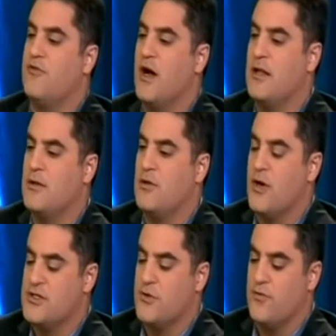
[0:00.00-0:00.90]
Gurney, final
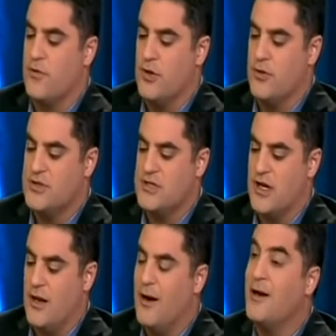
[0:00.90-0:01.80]
question for you is
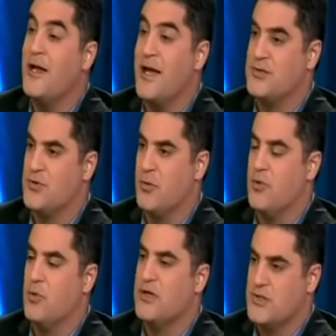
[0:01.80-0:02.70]
an
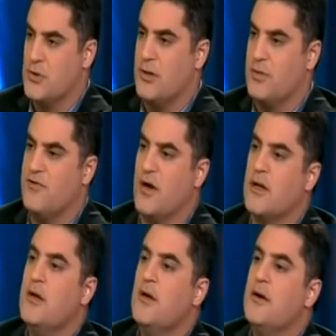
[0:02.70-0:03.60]
unanswerable one, so it'll be
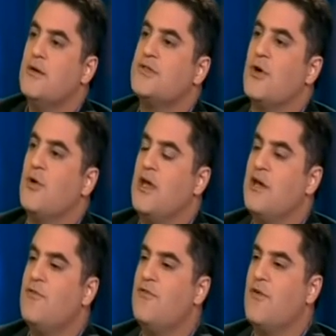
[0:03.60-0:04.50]
fun. So
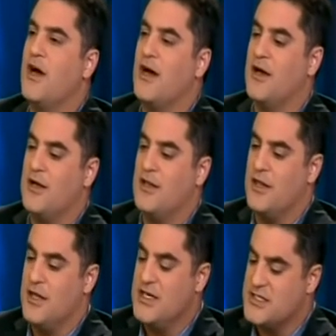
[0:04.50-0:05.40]
if
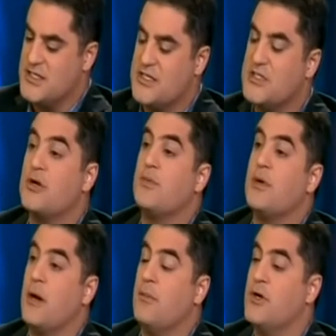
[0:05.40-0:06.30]
these things start to
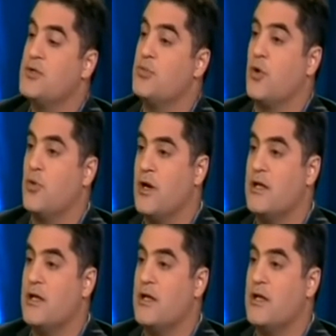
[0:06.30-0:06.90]
pick up much more